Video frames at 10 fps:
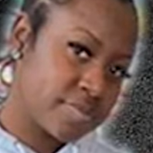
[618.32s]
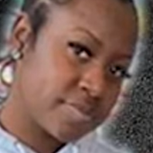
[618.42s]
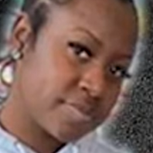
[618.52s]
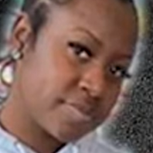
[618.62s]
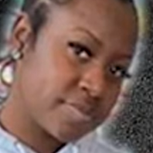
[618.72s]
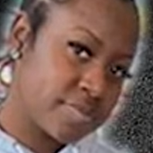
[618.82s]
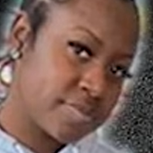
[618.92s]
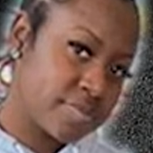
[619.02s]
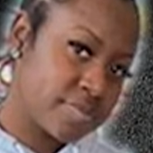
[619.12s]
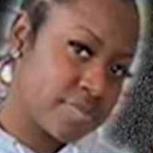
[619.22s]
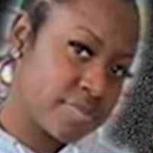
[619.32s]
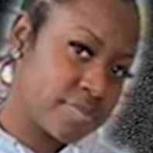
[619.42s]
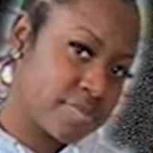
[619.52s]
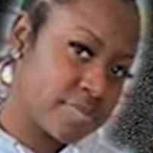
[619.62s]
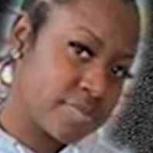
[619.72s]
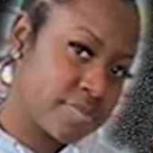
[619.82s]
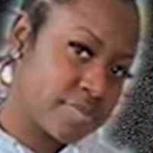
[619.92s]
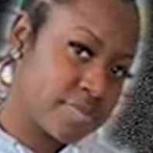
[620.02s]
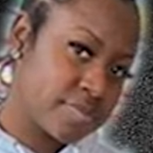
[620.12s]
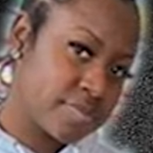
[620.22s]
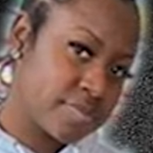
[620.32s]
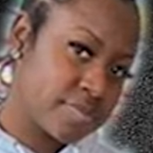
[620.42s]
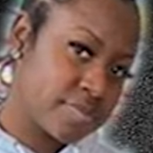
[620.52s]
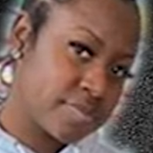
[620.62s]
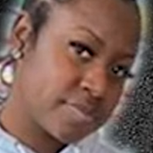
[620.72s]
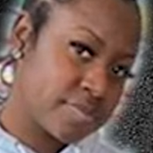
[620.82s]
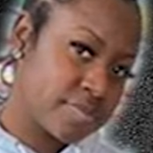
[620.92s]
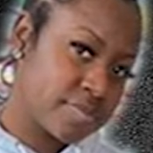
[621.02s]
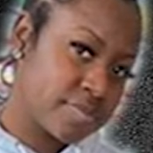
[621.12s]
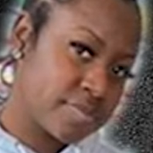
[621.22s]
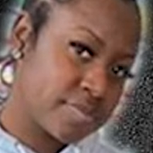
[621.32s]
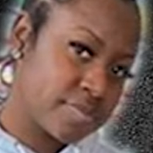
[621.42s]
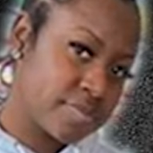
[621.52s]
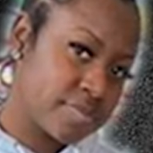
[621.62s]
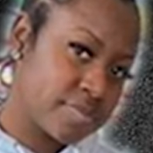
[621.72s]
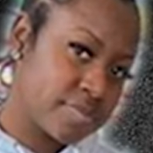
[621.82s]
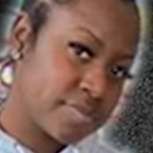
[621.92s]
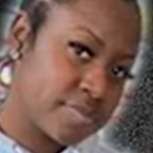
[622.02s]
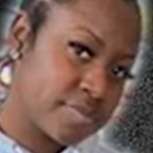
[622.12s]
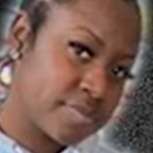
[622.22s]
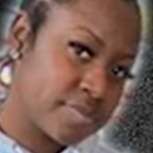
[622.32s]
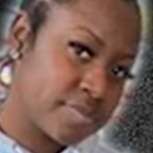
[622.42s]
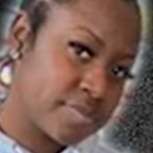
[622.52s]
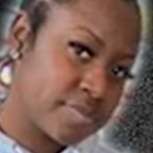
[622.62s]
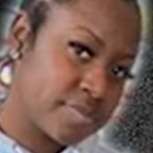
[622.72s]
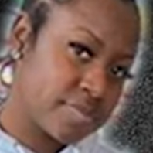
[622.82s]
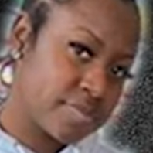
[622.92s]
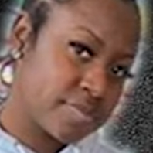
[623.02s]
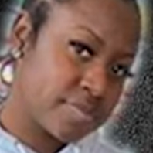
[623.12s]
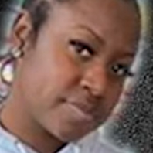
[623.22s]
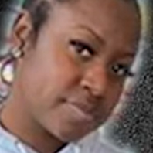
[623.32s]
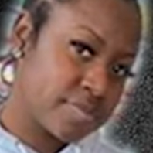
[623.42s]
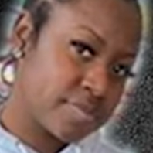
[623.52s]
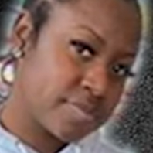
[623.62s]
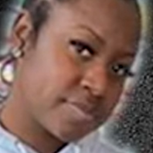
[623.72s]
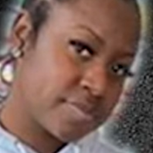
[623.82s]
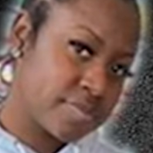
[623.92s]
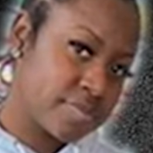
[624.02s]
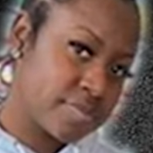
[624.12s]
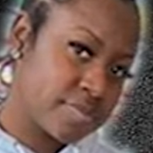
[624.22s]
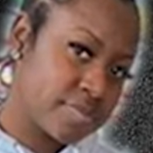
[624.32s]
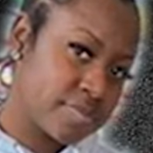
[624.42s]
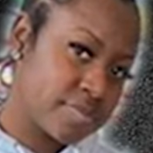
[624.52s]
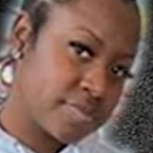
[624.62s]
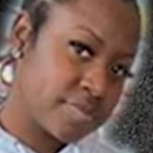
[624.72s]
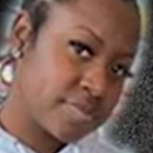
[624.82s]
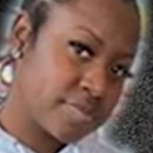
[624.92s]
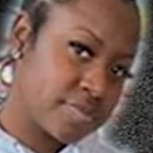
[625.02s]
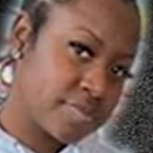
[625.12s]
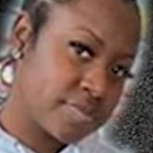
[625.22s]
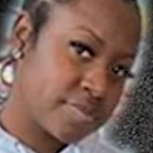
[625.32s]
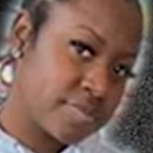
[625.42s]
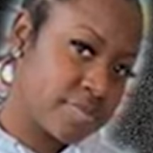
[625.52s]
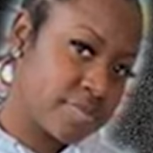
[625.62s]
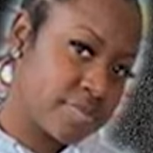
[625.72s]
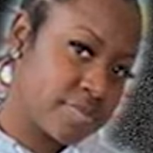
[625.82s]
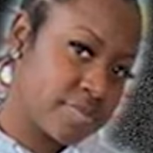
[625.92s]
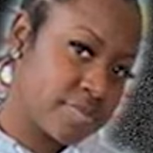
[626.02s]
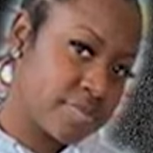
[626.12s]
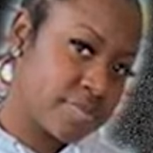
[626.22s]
(silent)